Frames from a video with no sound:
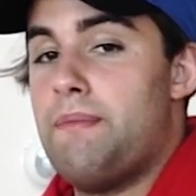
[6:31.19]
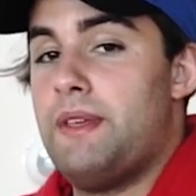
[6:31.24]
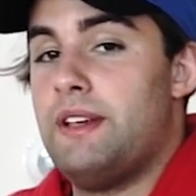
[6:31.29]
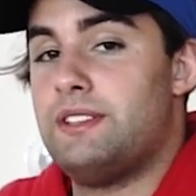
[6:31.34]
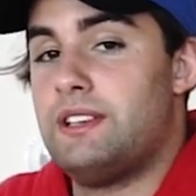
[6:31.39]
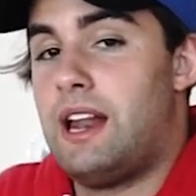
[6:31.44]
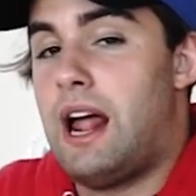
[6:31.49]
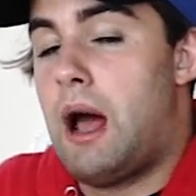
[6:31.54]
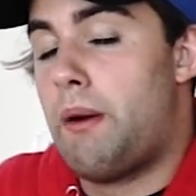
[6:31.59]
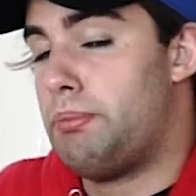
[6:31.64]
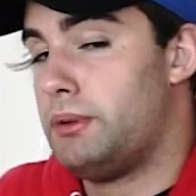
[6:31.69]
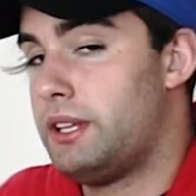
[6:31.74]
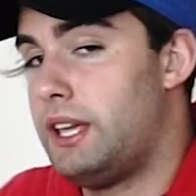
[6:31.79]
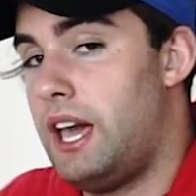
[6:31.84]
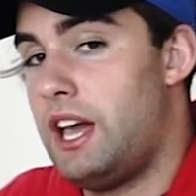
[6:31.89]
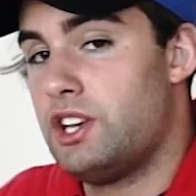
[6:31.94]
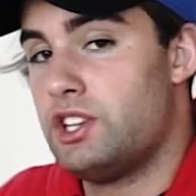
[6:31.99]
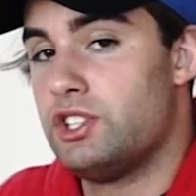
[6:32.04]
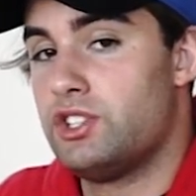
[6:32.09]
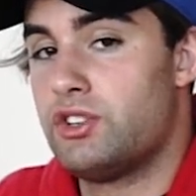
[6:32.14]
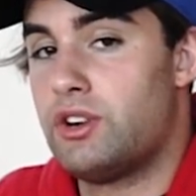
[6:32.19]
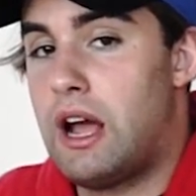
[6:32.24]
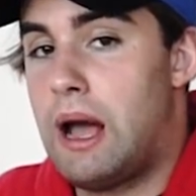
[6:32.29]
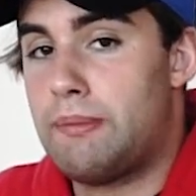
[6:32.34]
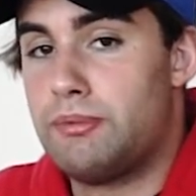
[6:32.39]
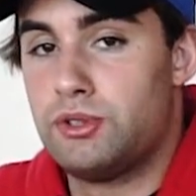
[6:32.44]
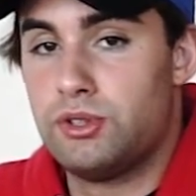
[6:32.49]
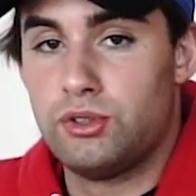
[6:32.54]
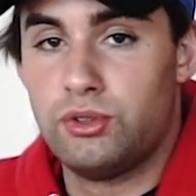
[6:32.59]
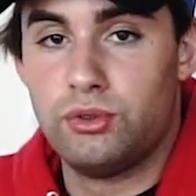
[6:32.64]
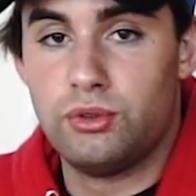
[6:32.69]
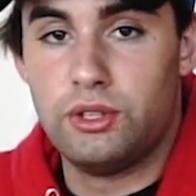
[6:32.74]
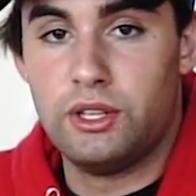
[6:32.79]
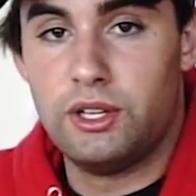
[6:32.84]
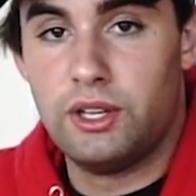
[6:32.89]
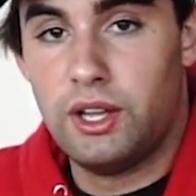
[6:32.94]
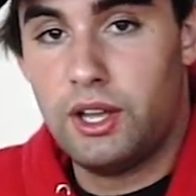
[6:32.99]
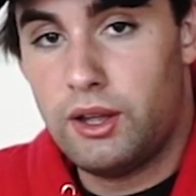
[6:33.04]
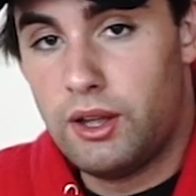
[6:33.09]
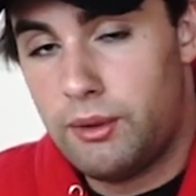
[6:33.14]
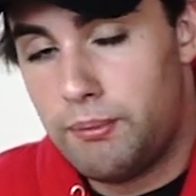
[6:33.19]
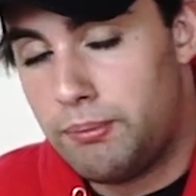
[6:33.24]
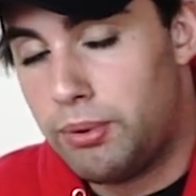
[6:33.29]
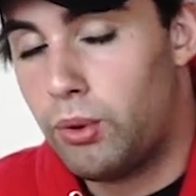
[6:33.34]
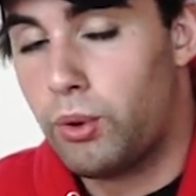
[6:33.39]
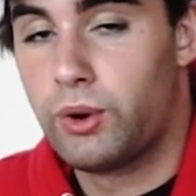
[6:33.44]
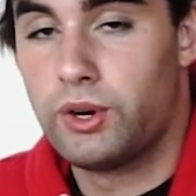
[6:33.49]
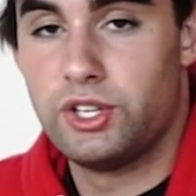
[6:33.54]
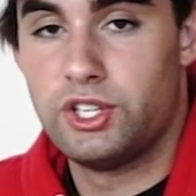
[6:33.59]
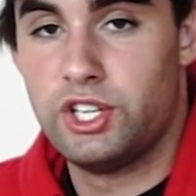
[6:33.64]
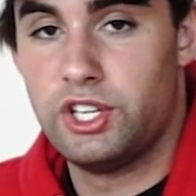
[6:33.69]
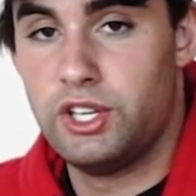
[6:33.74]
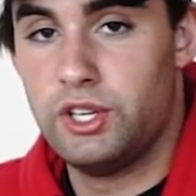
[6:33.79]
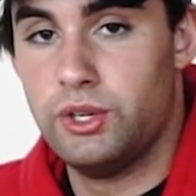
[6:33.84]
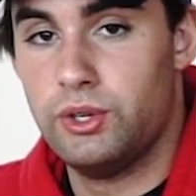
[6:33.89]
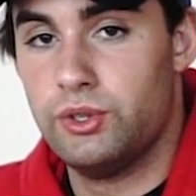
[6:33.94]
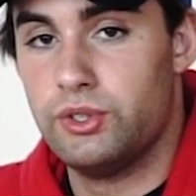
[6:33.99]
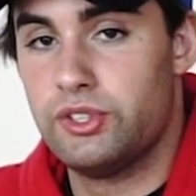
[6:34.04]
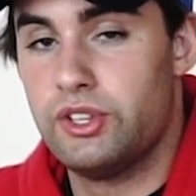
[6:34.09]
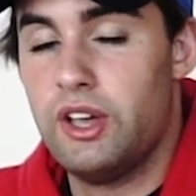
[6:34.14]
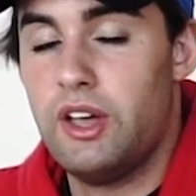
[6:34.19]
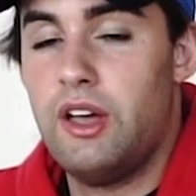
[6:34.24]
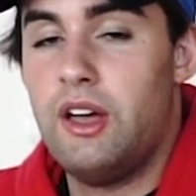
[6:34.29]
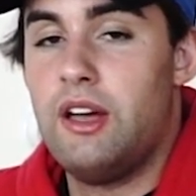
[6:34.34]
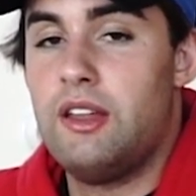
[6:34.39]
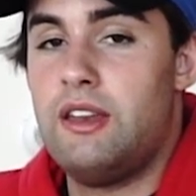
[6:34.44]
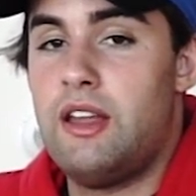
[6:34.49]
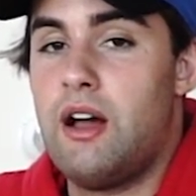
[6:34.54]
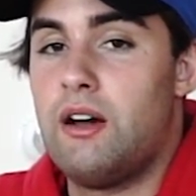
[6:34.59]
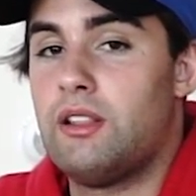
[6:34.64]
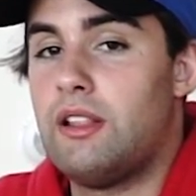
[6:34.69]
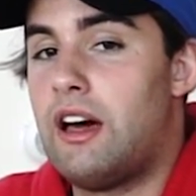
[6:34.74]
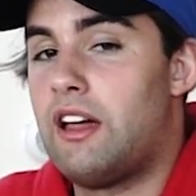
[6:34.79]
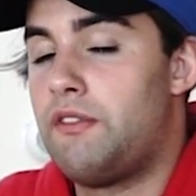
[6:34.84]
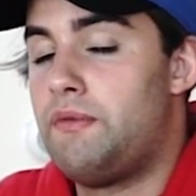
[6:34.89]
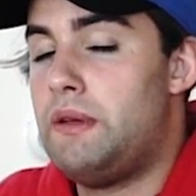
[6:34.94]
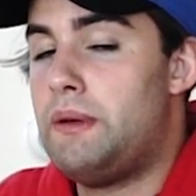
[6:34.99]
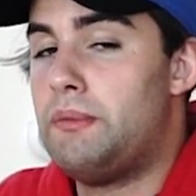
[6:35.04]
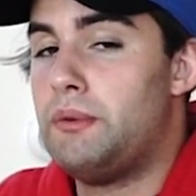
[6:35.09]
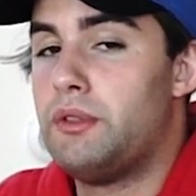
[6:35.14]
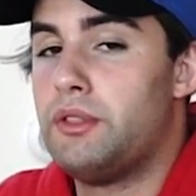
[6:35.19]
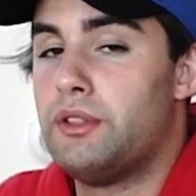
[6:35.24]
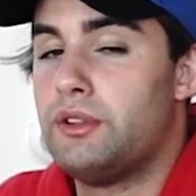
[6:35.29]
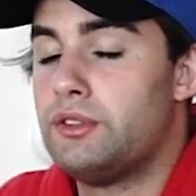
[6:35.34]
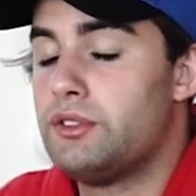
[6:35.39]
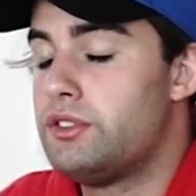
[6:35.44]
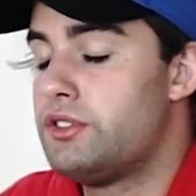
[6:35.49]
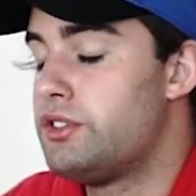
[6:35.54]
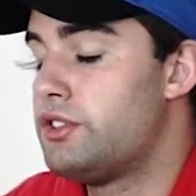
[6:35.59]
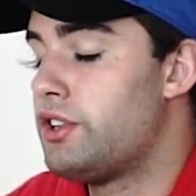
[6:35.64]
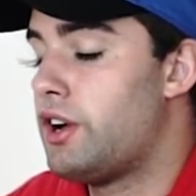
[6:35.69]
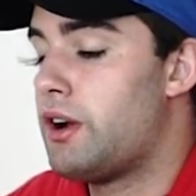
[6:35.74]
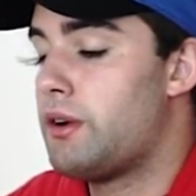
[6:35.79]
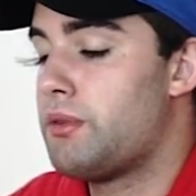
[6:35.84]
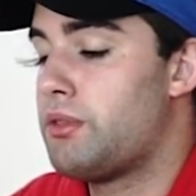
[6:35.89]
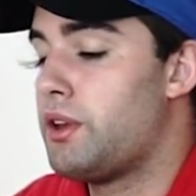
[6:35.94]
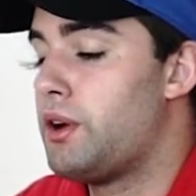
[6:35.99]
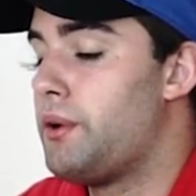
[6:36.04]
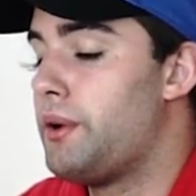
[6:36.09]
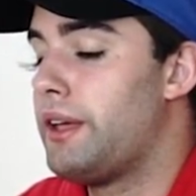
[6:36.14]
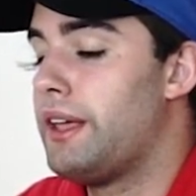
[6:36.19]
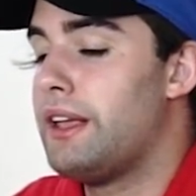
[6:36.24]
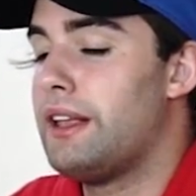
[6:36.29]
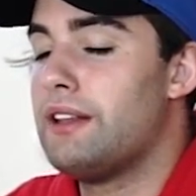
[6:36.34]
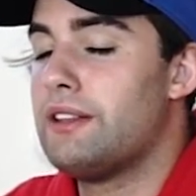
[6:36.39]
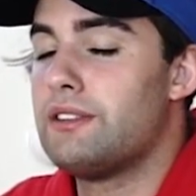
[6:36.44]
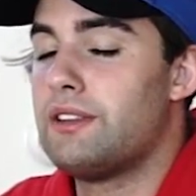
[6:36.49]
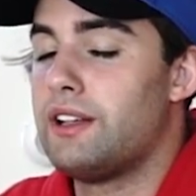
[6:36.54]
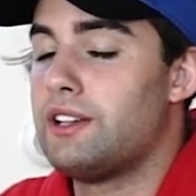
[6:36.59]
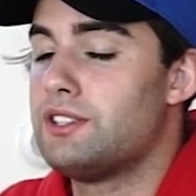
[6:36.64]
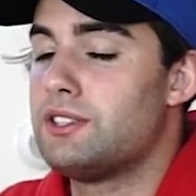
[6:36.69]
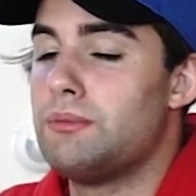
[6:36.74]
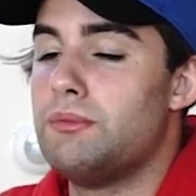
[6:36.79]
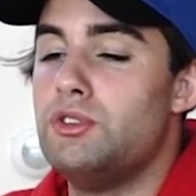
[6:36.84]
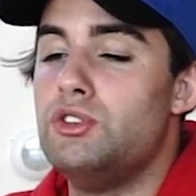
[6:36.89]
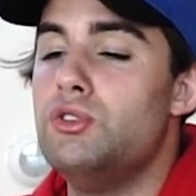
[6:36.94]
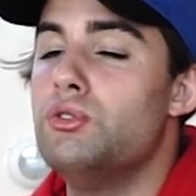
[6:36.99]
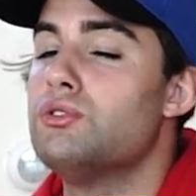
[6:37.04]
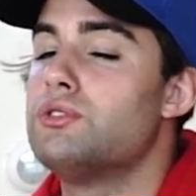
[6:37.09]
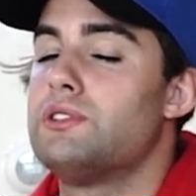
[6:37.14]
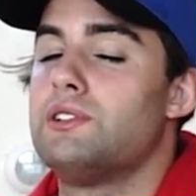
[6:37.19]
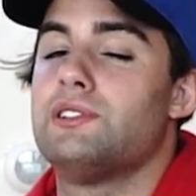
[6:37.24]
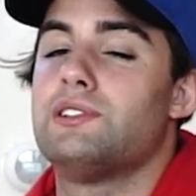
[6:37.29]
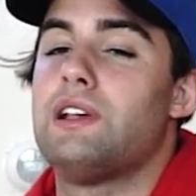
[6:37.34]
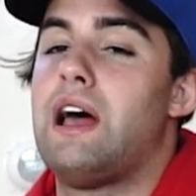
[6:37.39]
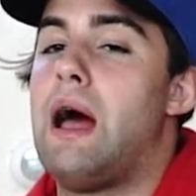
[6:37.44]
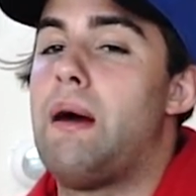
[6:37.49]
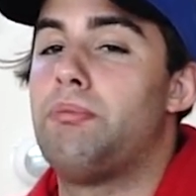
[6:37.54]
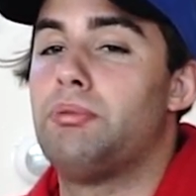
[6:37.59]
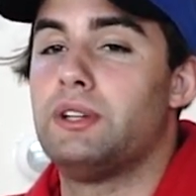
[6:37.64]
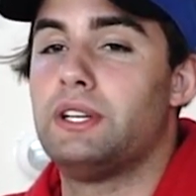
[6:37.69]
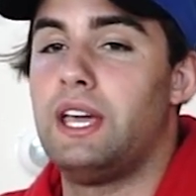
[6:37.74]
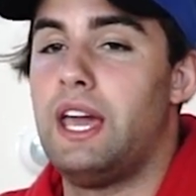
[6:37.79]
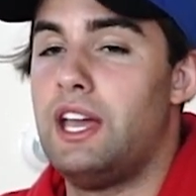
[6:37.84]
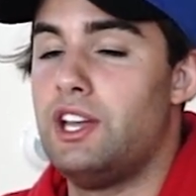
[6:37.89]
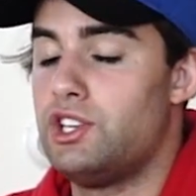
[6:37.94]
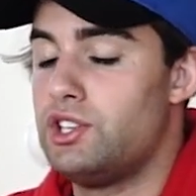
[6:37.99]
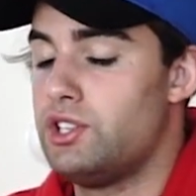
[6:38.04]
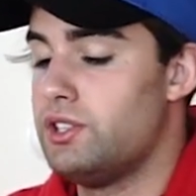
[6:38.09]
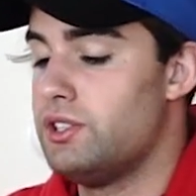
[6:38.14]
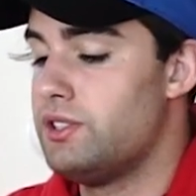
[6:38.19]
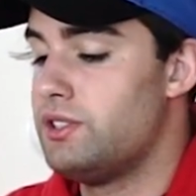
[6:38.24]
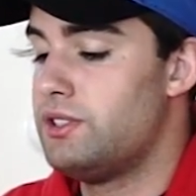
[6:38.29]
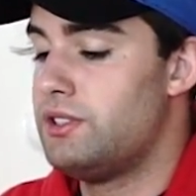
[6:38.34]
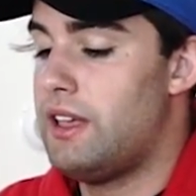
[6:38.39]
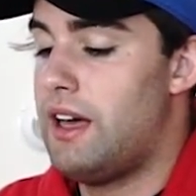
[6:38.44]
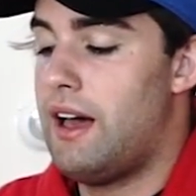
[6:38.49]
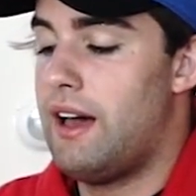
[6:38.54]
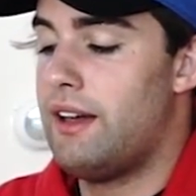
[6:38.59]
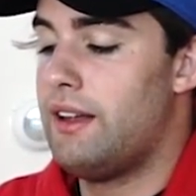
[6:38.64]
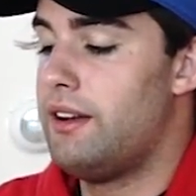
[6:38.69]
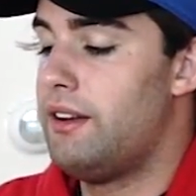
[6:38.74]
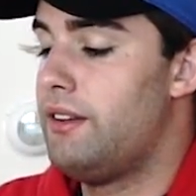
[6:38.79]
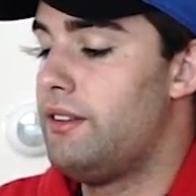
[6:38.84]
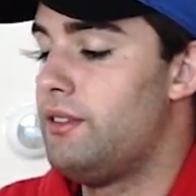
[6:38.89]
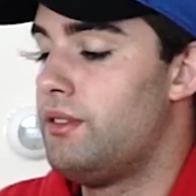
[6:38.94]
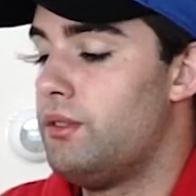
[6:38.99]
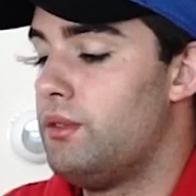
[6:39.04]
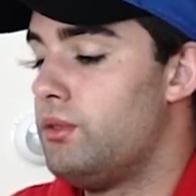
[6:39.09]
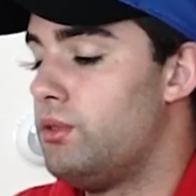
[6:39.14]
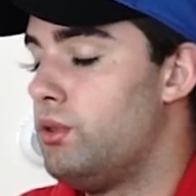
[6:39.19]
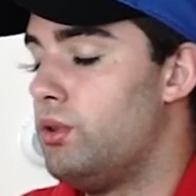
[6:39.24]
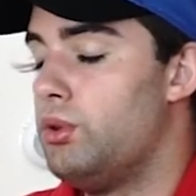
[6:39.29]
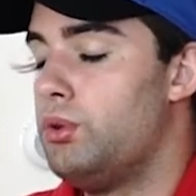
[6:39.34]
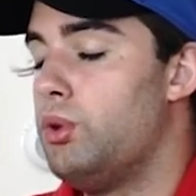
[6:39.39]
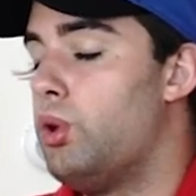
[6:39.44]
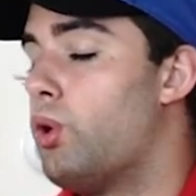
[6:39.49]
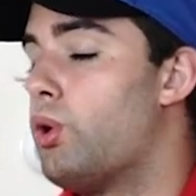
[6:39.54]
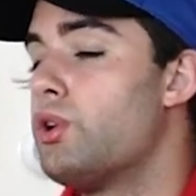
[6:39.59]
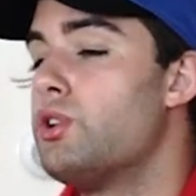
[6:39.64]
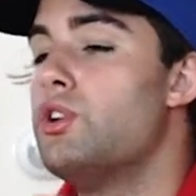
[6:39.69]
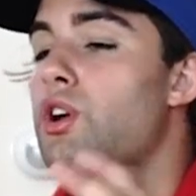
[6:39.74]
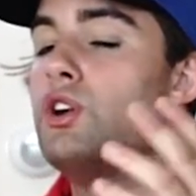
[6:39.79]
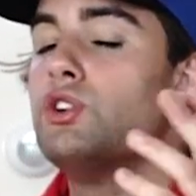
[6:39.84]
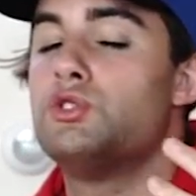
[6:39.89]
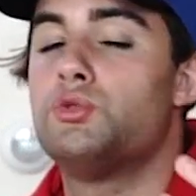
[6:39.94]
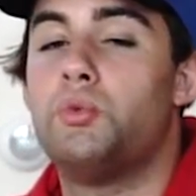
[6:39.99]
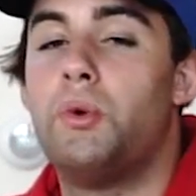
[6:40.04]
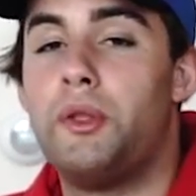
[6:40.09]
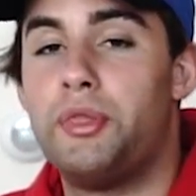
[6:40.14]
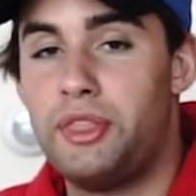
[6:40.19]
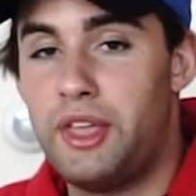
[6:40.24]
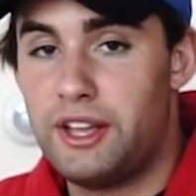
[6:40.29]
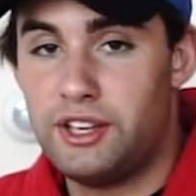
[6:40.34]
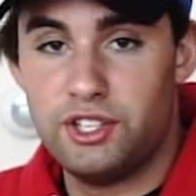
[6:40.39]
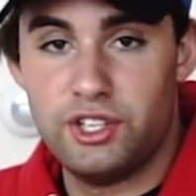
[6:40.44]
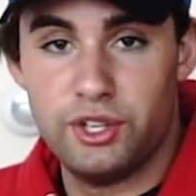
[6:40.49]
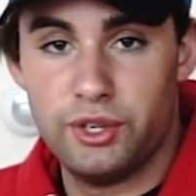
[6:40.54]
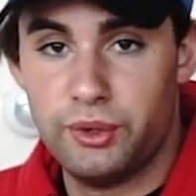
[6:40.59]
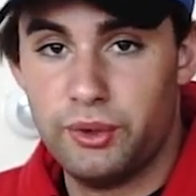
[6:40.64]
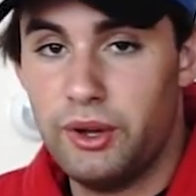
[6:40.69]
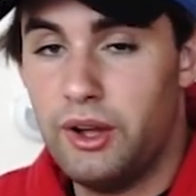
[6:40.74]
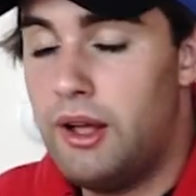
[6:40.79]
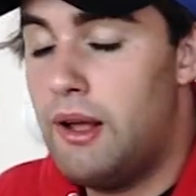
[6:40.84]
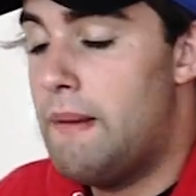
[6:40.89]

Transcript: is that applications are absolutely important to use. Now, a lot of people, they'll start throwing in like some useless applications that Lord knows what they do.